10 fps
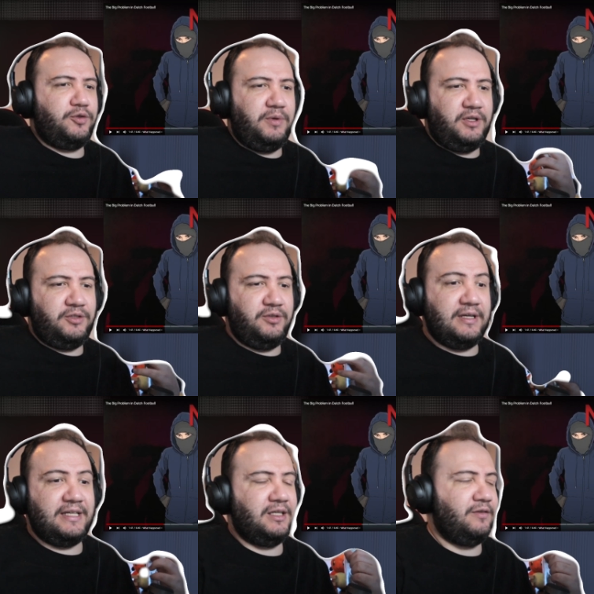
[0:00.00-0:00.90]
because you
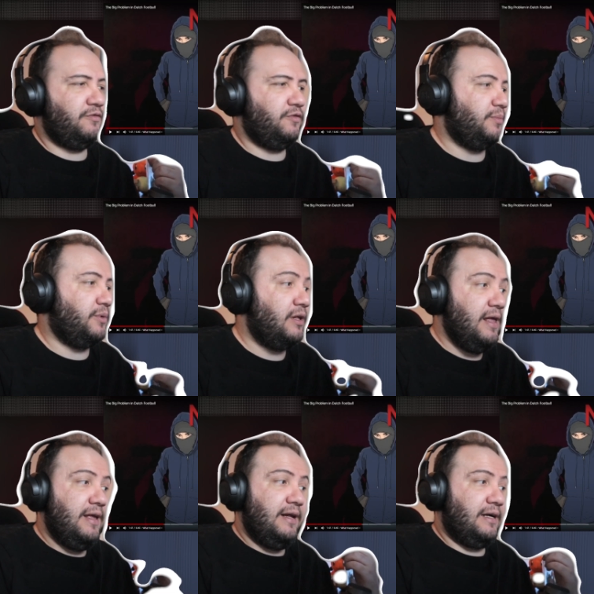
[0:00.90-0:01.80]
guys love football.
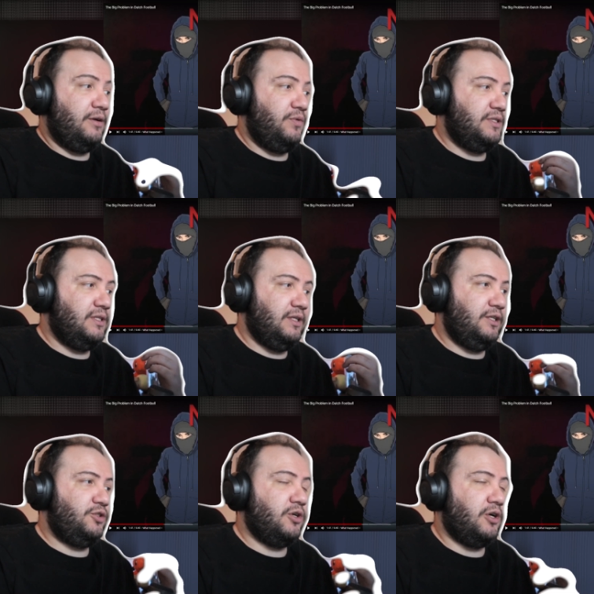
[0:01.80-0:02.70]
I
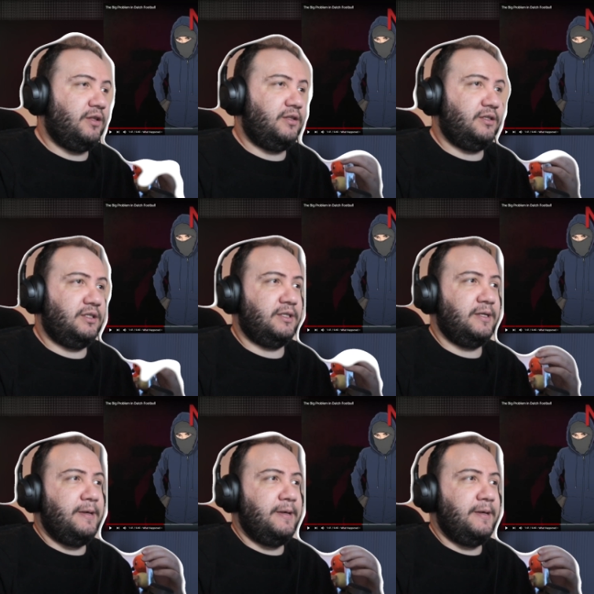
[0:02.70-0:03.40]
recently saw the